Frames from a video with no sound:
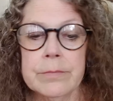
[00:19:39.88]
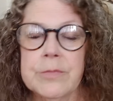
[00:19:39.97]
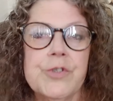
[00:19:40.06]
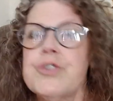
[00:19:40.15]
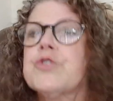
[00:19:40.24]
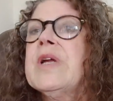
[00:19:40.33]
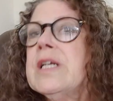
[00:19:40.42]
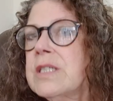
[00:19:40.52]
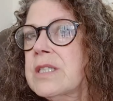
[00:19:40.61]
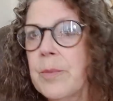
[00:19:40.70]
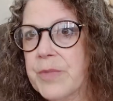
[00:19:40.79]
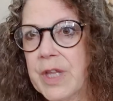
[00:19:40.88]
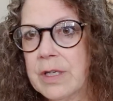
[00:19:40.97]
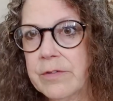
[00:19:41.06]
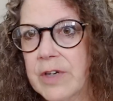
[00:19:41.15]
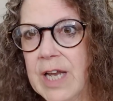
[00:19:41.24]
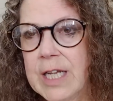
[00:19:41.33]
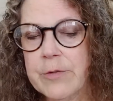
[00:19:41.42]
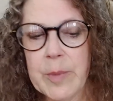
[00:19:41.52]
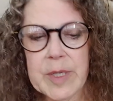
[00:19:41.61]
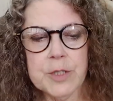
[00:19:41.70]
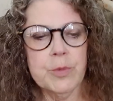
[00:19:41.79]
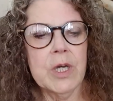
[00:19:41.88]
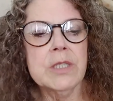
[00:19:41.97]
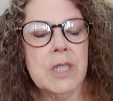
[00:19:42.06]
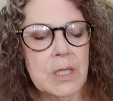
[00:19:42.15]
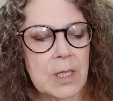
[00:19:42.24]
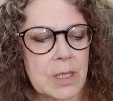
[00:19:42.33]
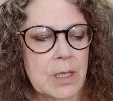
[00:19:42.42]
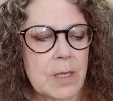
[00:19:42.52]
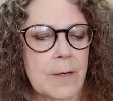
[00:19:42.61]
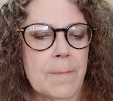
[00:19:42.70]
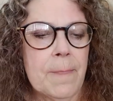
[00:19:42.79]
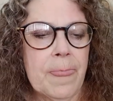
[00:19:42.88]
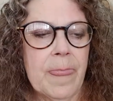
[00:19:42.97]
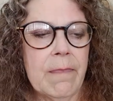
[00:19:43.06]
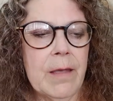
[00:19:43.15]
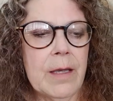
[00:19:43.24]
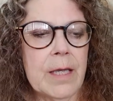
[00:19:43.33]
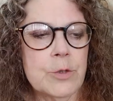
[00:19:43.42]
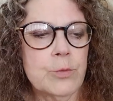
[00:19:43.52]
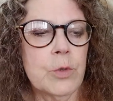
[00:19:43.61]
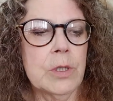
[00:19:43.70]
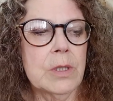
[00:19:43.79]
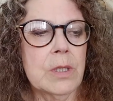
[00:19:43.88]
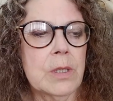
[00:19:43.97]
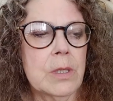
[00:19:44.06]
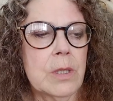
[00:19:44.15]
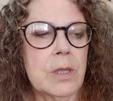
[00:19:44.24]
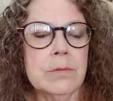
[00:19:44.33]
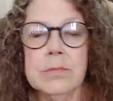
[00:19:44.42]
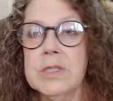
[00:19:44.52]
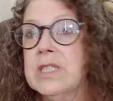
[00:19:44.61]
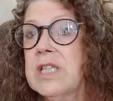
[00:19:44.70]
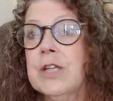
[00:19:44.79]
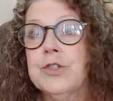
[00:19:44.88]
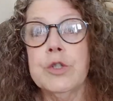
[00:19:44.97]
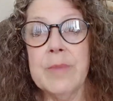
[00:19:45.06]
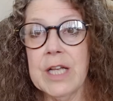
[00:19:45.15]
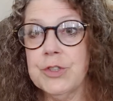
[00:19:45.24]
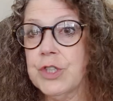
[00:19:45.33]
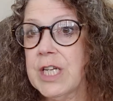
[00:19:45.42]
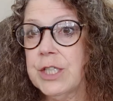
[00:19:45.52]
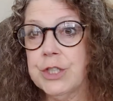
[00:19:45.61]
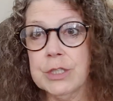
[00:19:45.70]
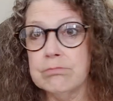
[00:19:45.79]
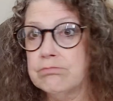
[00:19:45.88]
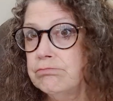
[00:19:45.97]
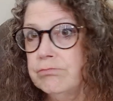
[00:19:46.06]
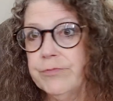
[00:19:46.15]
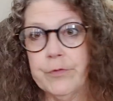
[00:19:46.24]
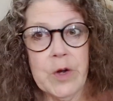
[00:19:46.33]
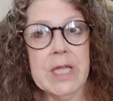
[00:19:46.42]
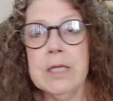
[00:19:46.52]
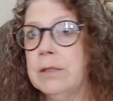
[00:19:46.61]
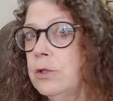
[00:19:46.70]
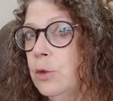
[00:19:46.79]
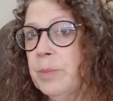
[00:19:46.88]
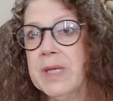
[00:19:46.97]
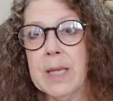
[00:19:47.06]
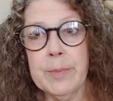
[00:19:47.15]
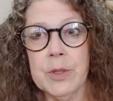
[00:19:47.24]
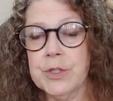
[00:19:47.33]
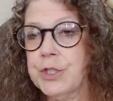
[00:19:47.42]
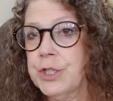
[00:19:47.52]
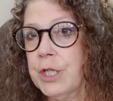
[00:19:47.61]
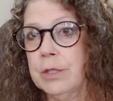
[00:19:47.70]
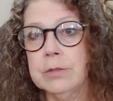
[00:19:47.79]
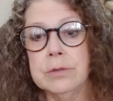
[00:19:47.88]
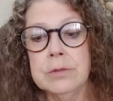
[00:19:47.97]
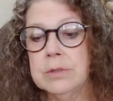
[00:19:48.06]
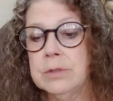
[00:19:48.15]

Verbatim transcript: string something, for lack of a better word, it will set your imagination free. You'll be able to do